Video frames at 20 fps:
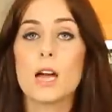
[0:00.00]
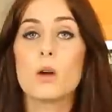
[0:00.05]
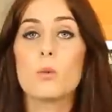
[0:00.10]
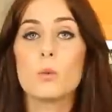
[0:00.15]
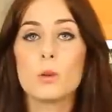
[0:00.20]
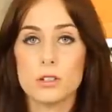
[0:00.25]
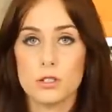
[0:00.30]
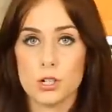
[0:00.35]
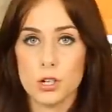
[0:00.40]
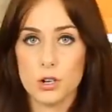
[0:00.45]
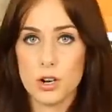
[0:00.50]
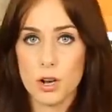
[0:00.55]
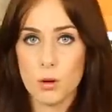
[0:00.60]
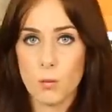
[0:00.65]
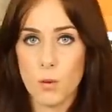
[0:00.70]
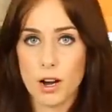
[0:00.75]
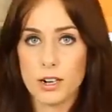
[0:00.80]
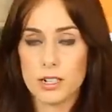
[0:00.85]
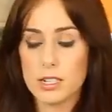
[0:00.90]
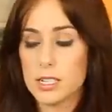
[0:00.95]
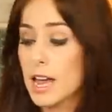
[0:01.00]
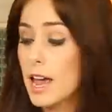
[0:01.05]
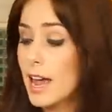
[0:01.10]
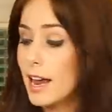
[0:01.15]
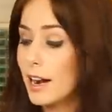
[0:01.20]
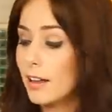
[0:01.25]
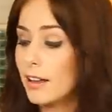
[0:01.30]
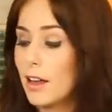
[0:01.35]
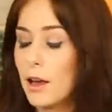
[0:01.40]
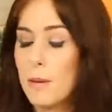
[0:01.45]
I will turn it once,
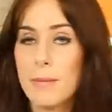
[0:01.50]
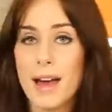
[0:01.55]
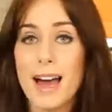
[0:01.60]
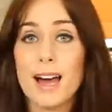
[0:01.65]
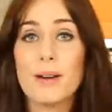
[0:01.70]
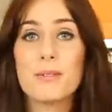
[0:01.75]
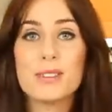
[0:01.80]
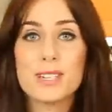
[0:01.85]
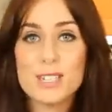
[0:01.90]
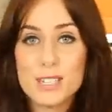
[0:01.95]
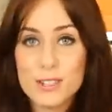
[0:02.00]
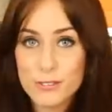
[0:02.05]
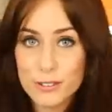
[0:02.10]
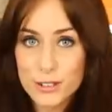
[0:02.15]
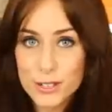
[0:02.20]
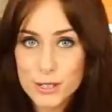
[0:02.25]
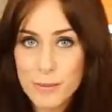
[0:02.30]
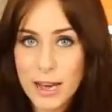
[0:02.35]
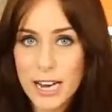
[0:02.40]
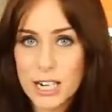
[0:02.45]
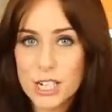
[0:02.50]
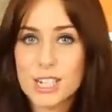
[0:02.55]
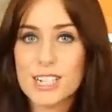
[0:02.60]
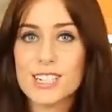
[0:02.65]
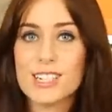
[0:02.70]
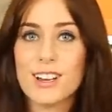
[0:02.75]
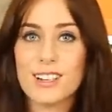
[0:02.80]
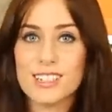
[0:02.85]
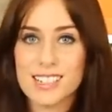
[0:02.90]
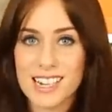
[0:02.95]
and I'll come back when this first batch
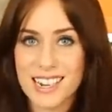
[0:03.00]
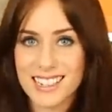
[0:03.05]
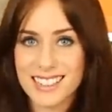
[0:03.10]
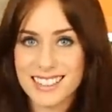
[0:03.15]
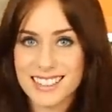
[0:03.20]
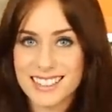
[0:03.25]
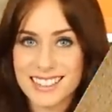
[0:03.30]
is all done.